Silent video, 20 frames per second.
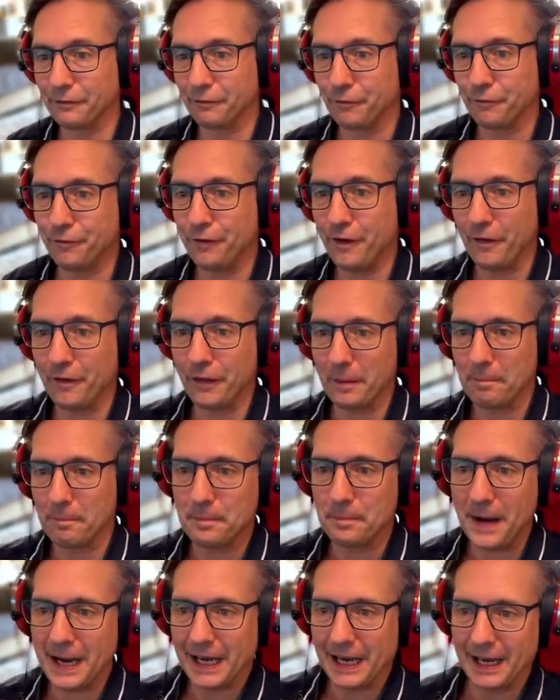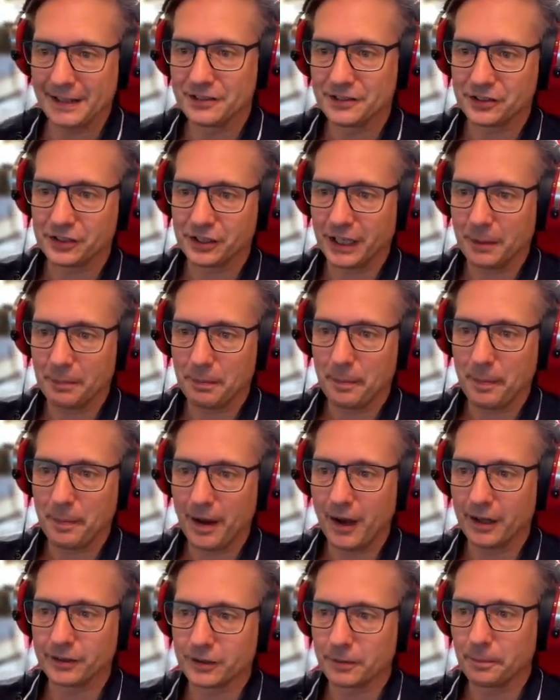Felt the back end skip
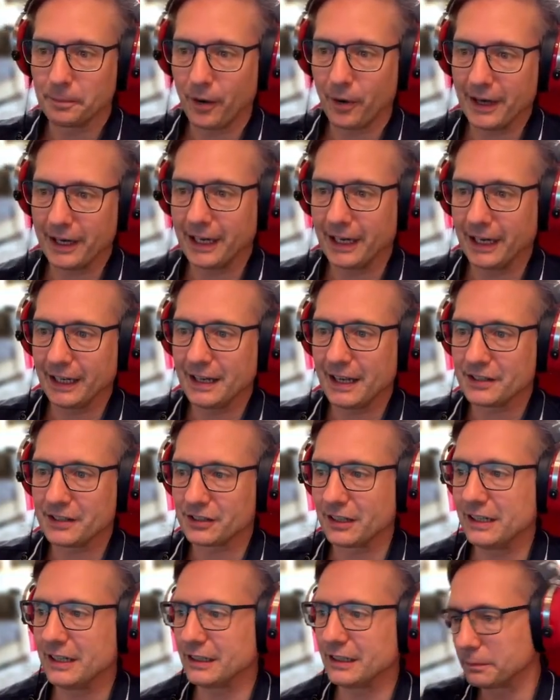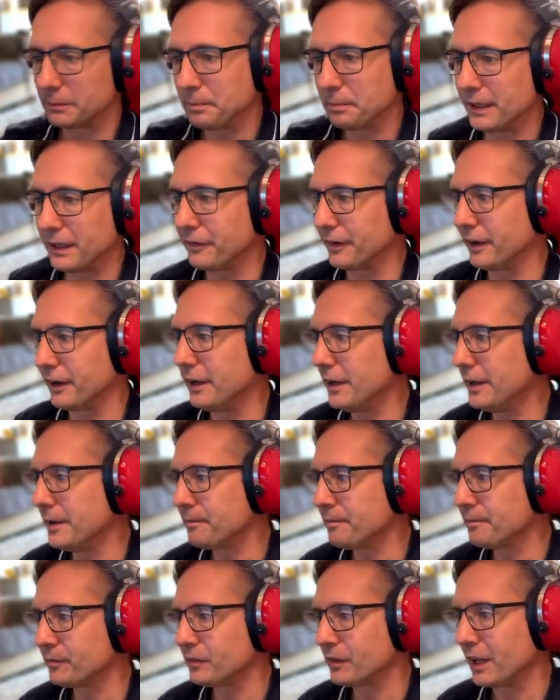about under braking. There's a little bit of a
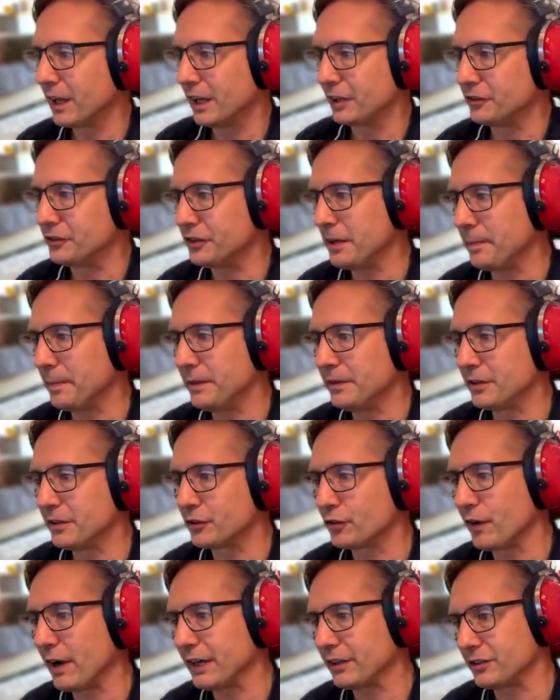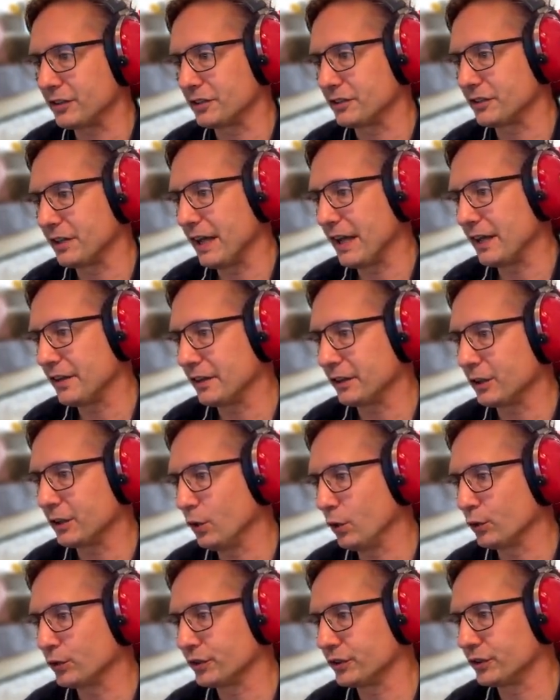dip in the track just there that
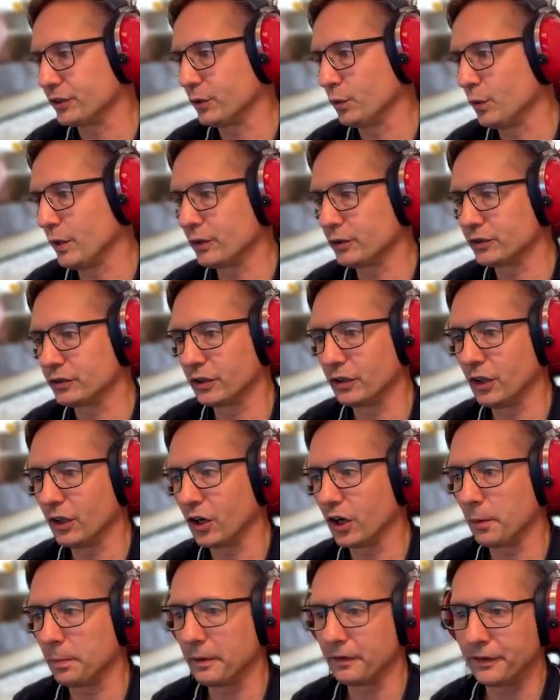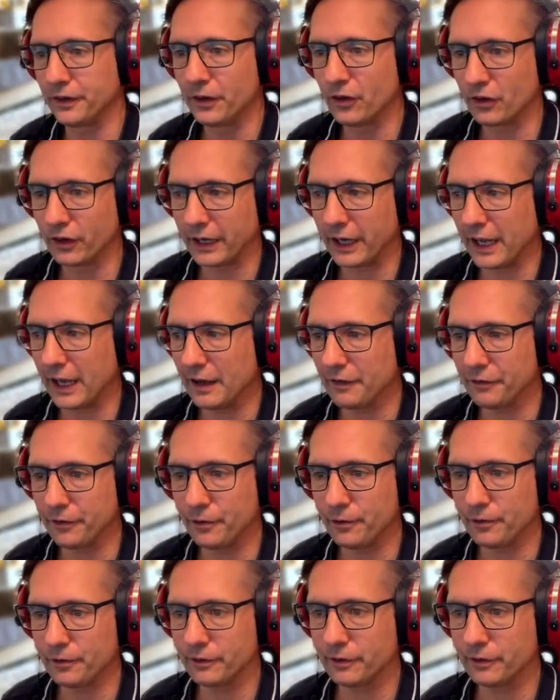causes the wheels to lock up if you're not careful.